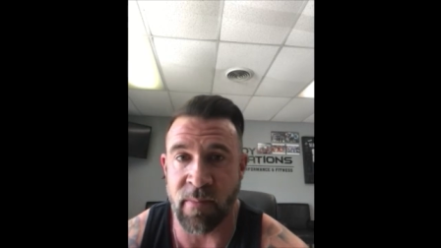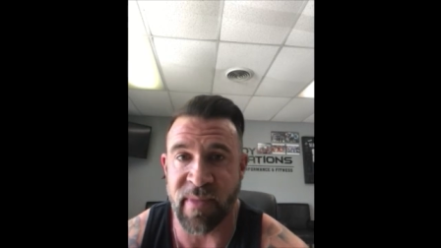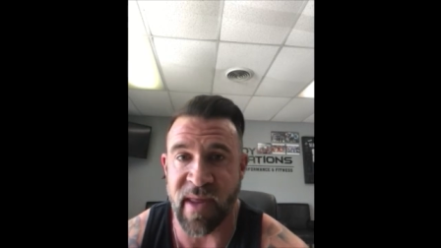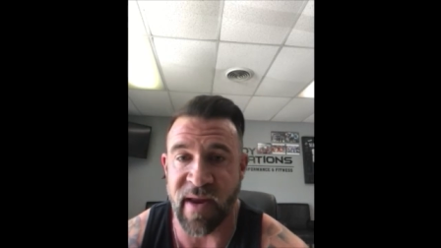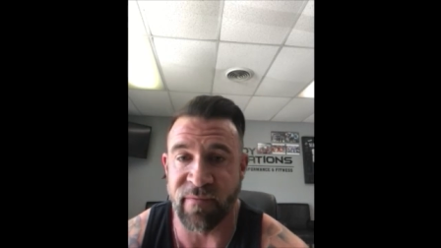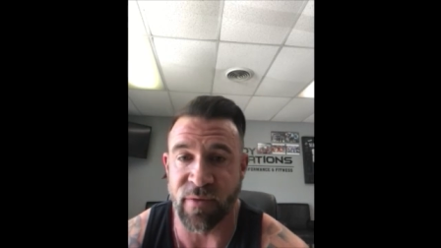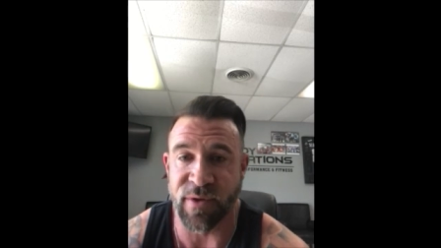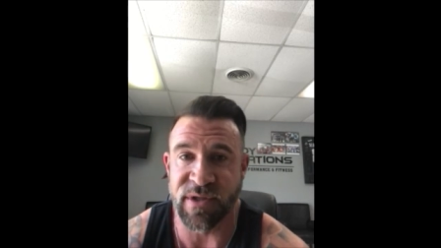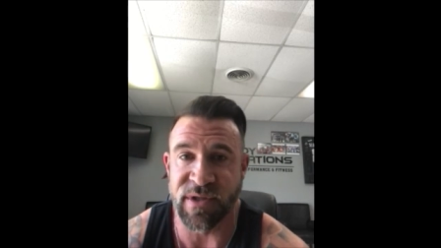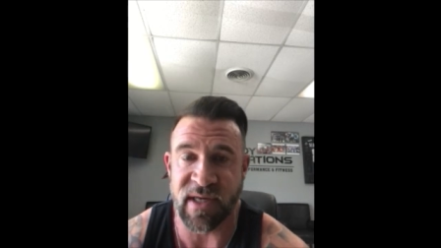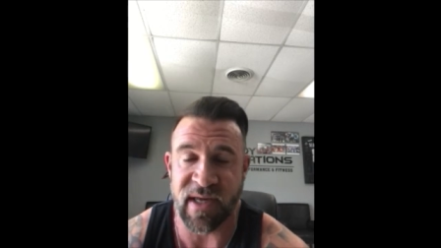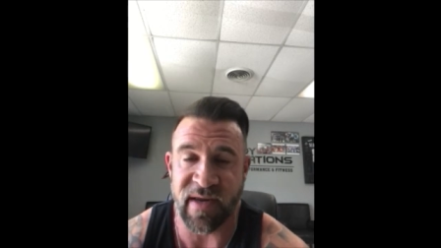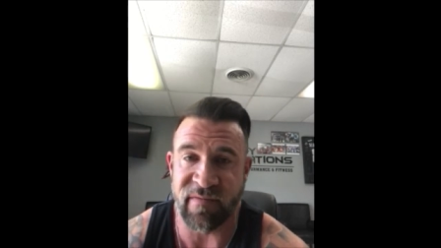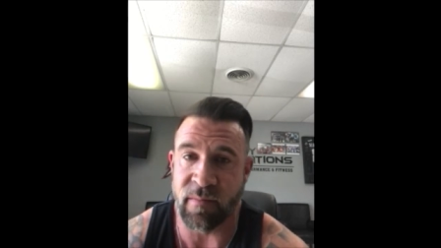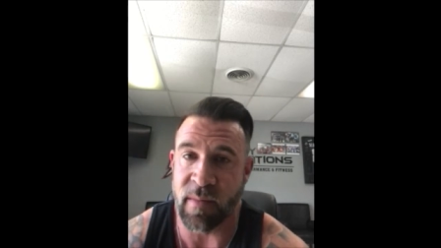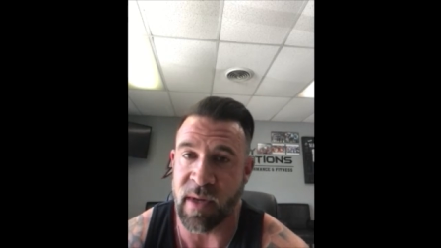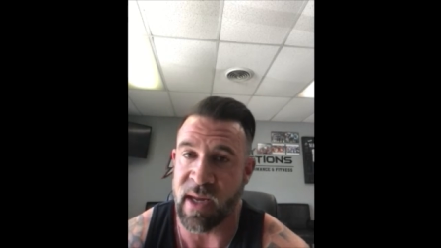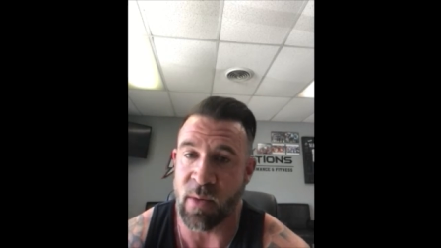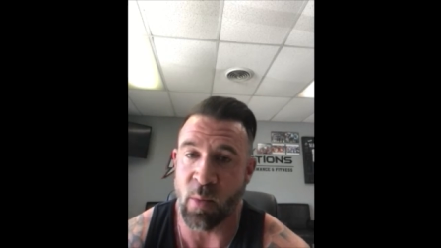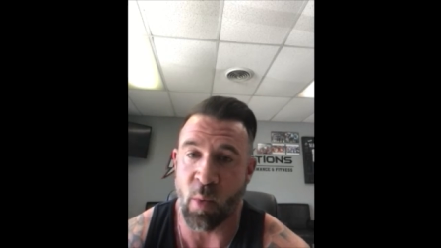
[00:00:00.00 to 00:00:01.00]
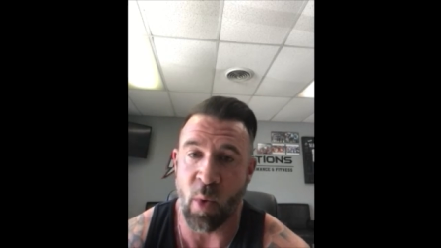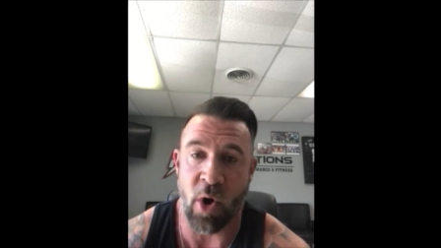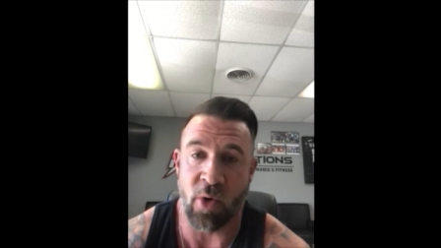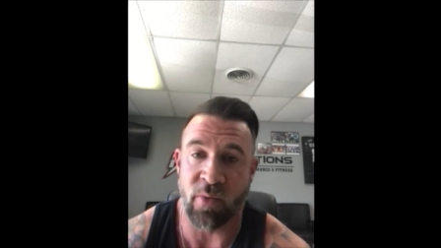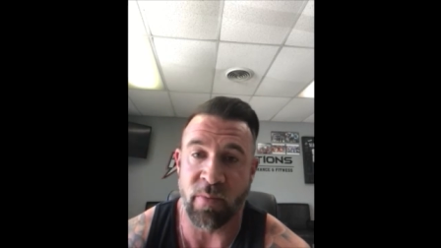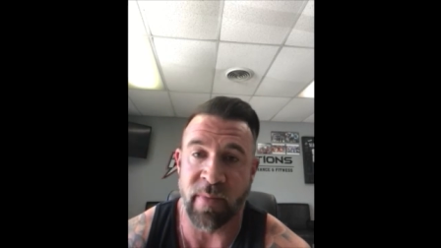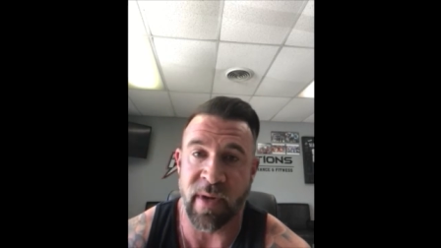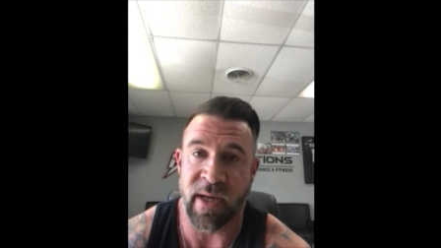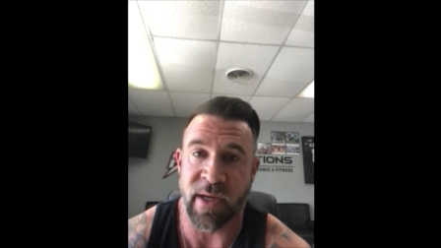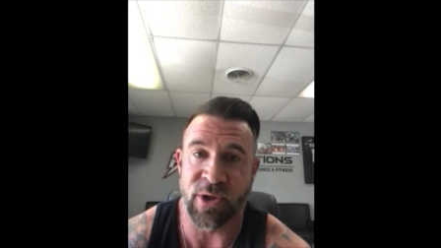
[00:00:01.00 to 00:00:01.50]
They've received me and
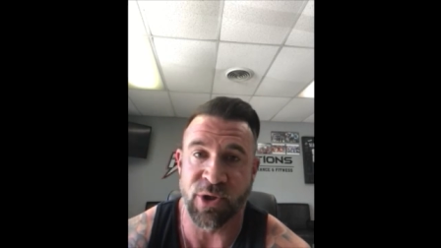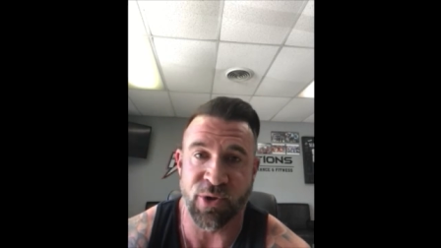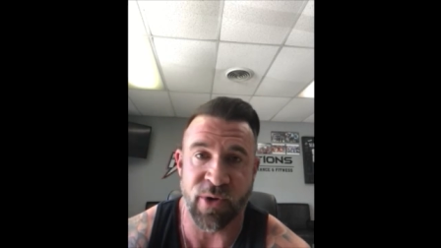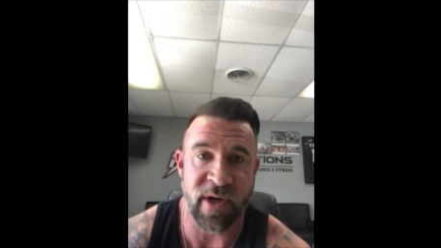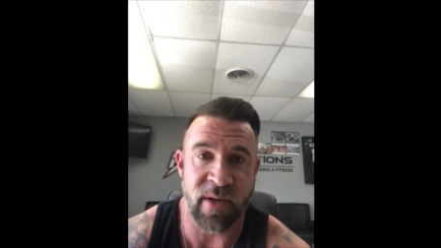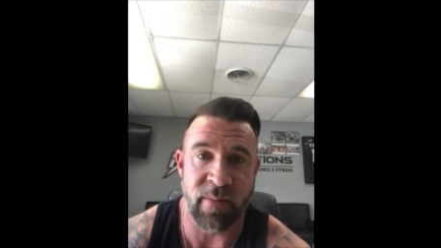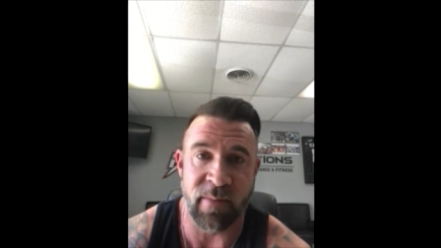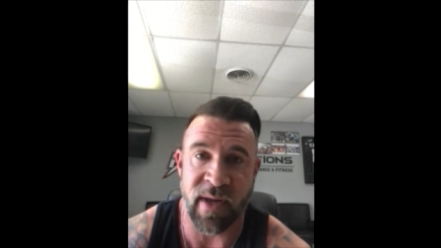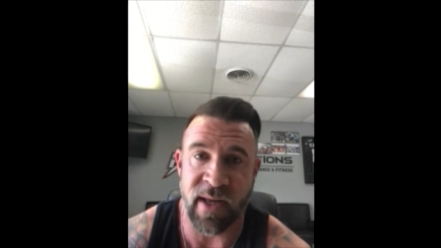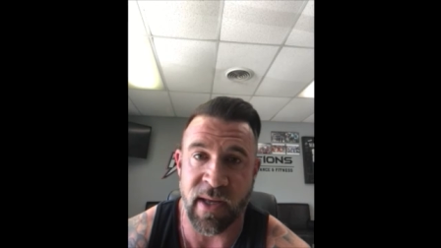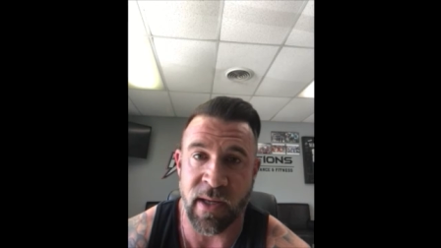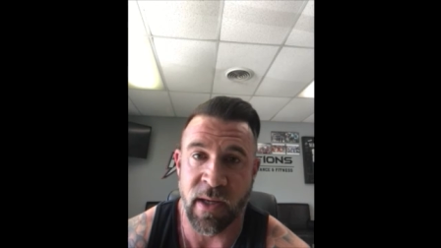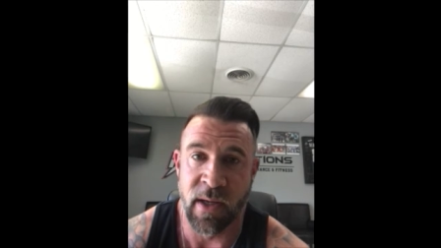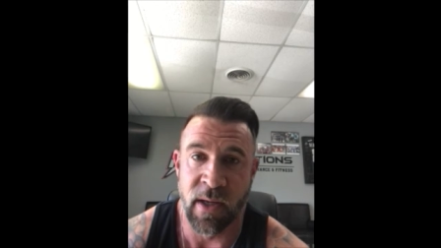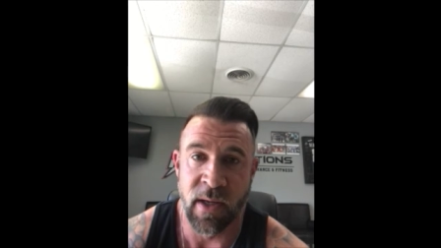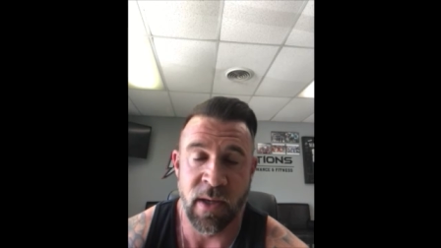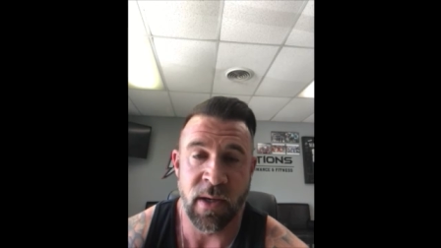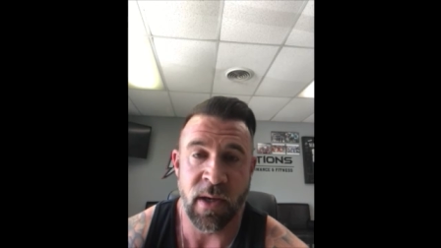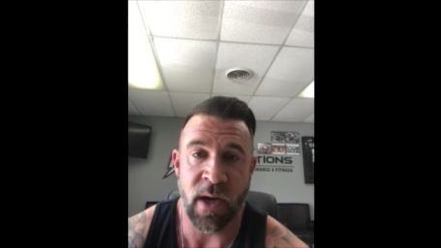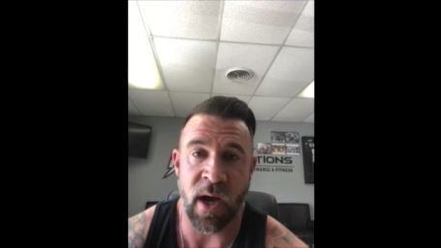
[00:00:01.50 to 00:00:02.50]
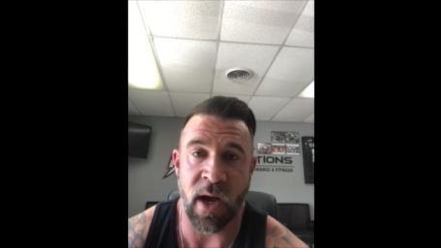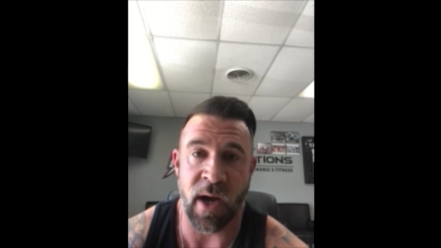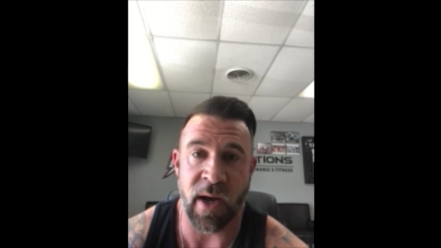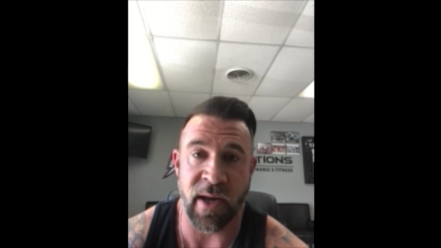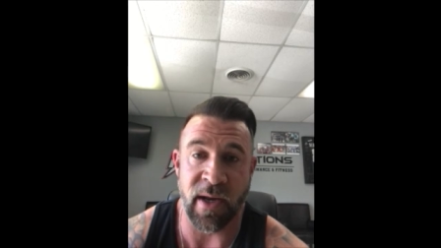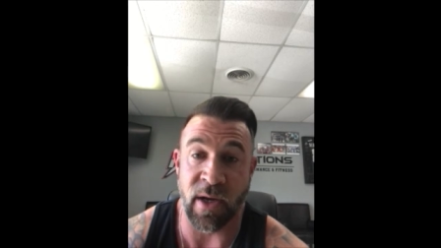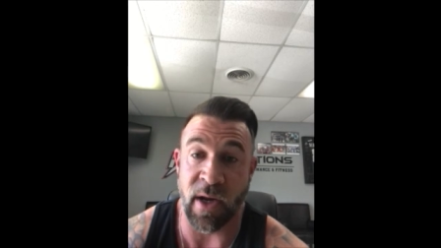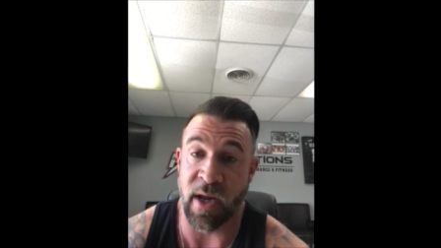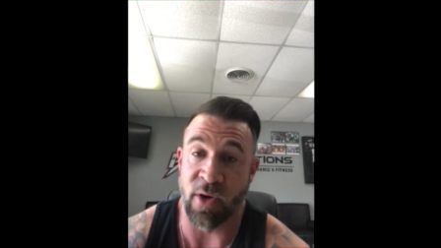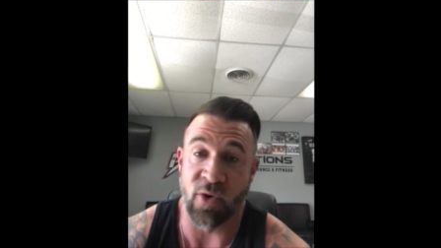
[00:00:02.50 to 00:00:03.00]
welcomed me and treated me
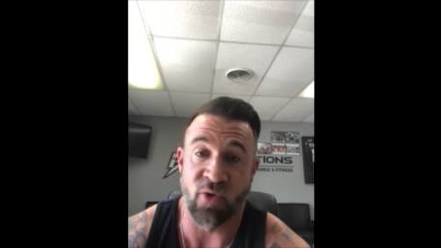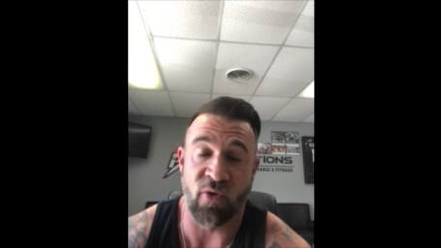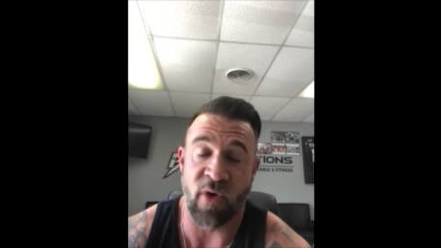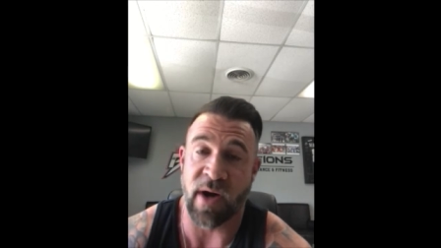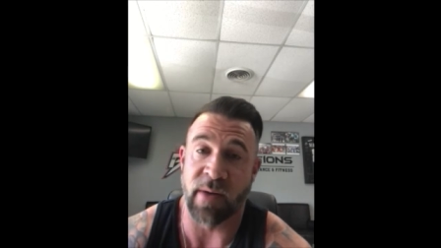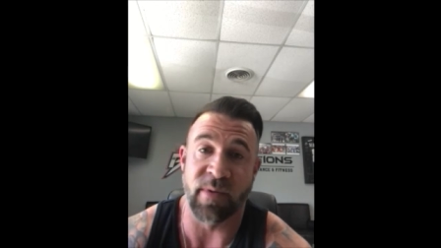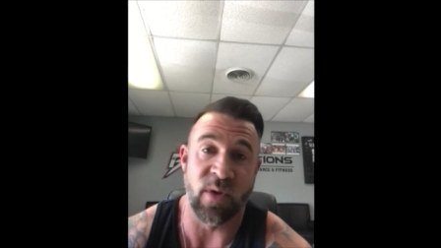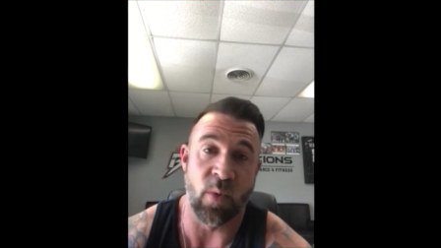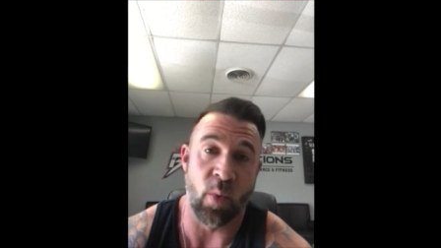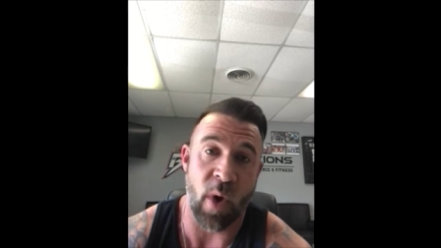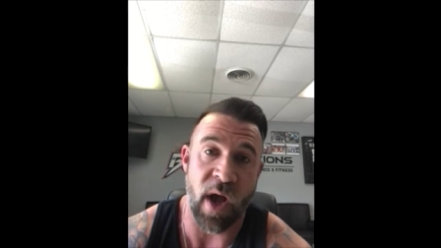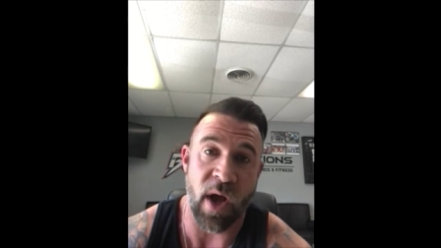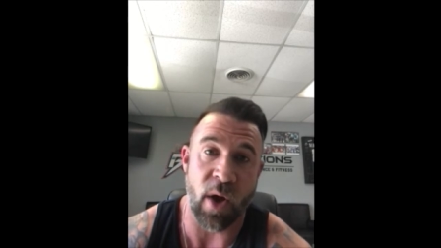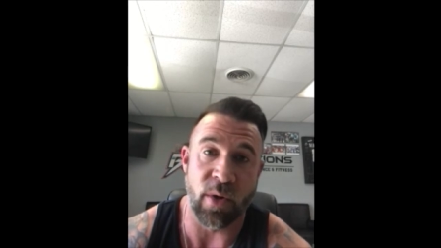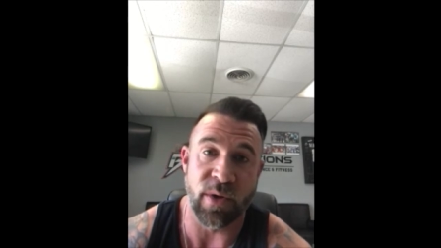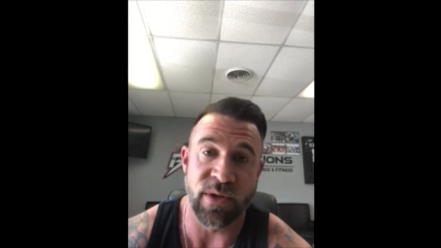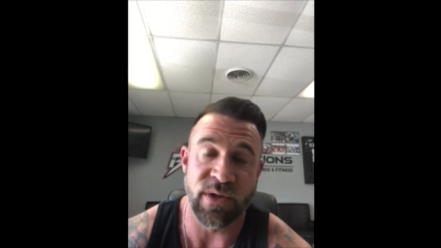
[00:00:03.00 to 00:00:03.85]
incredibly well.